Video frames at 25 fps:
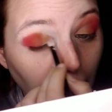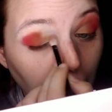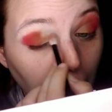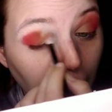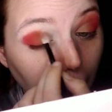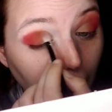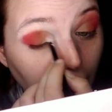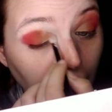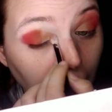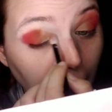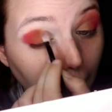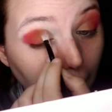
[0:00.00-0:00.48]

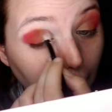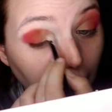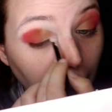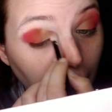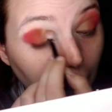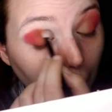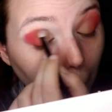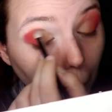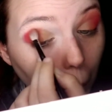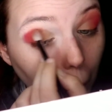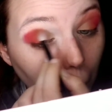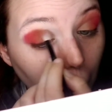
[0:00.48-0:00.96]
But
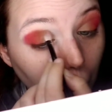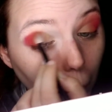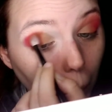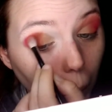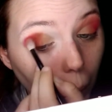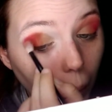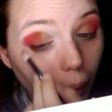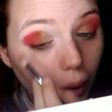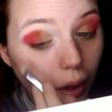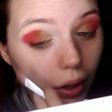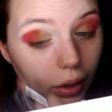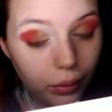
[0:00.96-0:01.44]

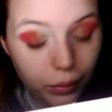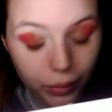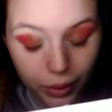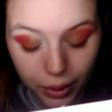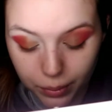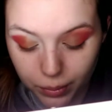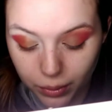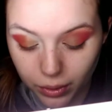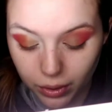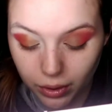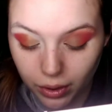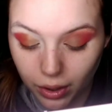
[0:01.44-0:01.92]
we
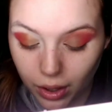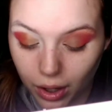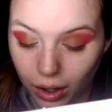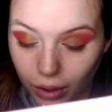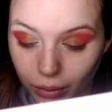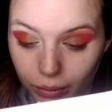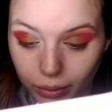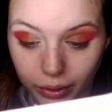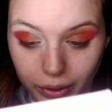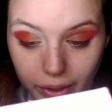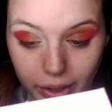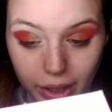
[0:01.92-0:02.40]
were
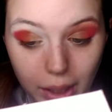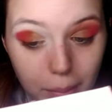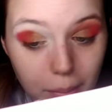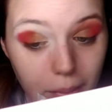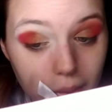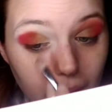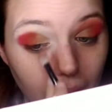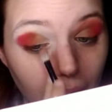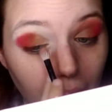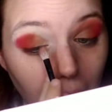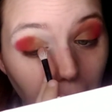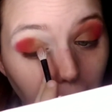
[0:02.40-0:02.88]
not really
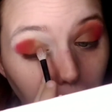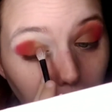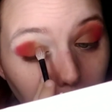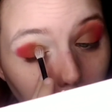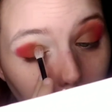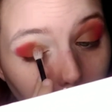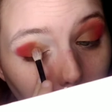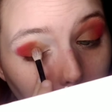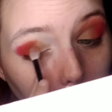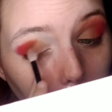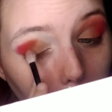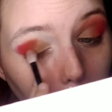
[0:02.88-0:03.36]
able to help.
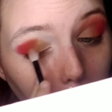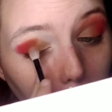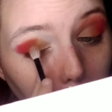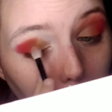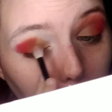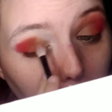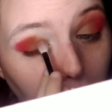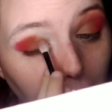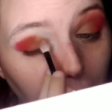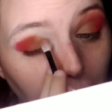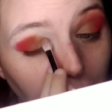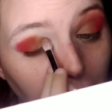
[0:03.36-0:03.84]

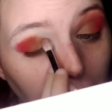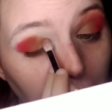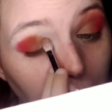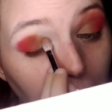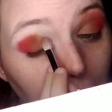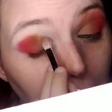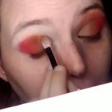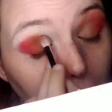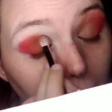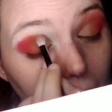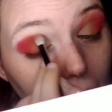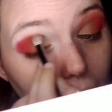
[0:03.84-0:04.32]

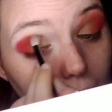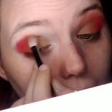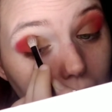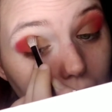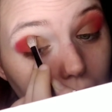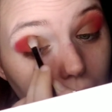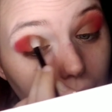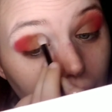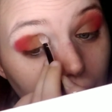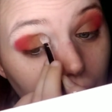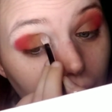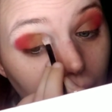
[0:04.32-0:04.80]
But
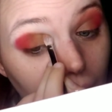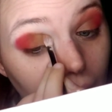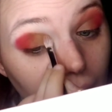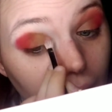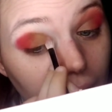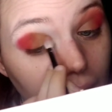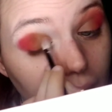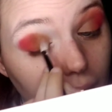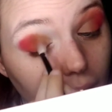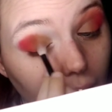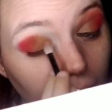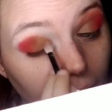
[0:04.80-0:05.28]
anyhow,
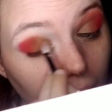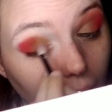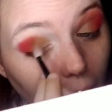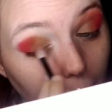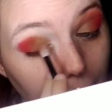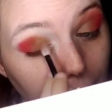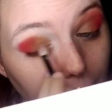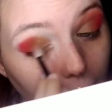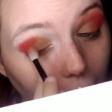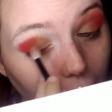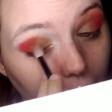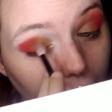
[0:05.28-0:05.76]
they
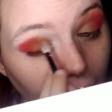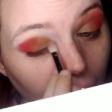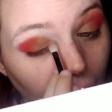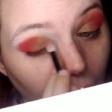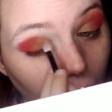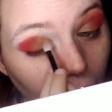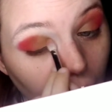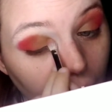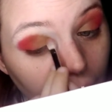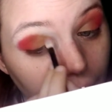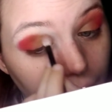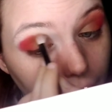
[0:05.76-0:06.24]
come back
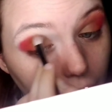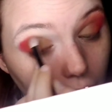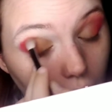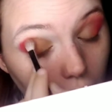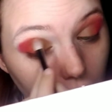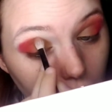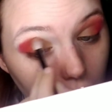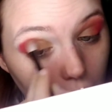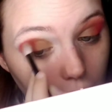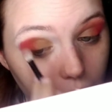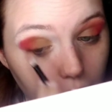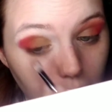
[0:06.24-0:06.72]
out, and they're
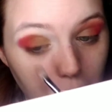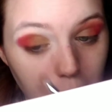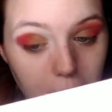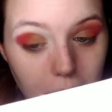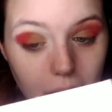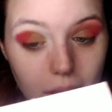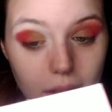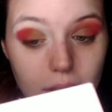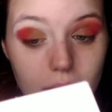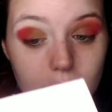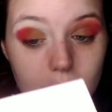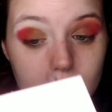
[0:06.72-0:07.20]
arguing,
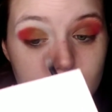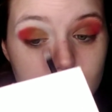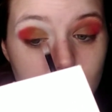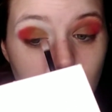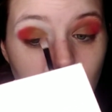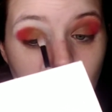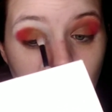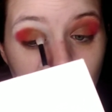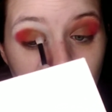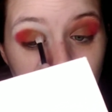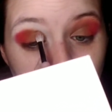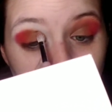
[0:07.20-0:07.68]
but at this
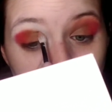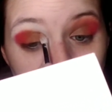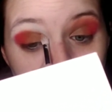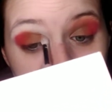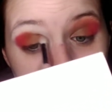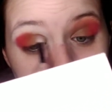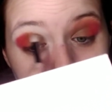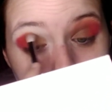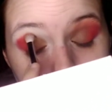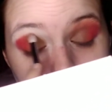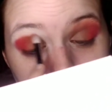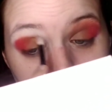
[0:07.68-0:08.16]
time, I'm
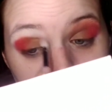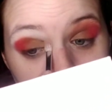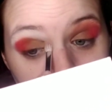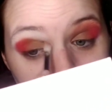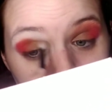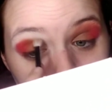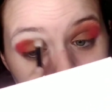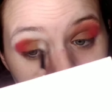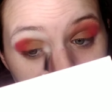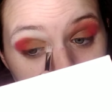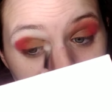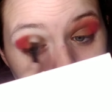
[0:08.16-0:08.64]
like, nah,
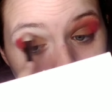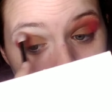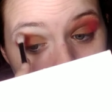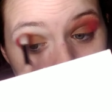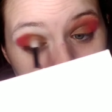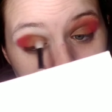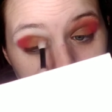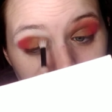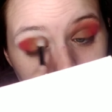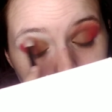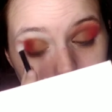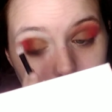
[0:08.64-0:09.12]
I'm going to lay
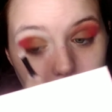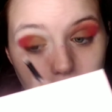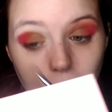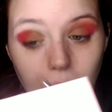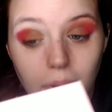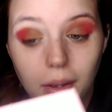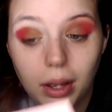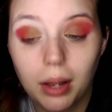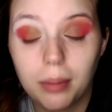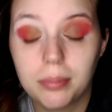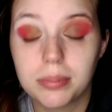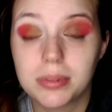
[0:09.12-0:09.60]
down. Like,
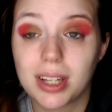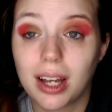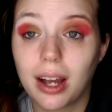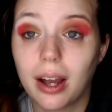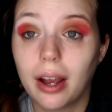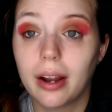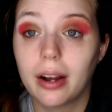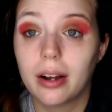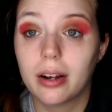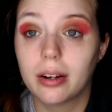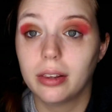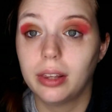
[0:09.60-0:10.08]
I'm
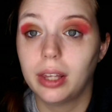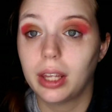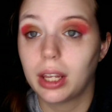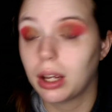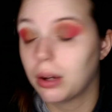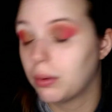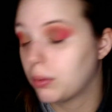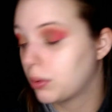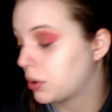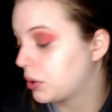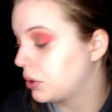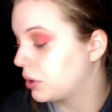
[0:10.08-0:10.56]
tired. Like,
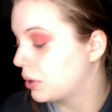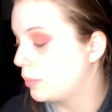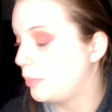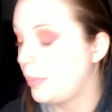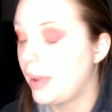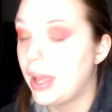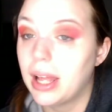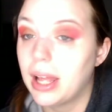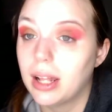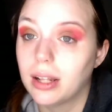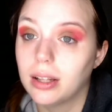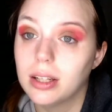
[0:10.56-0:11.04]
I want to go to
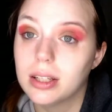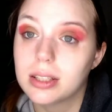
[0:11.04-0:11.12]
bed.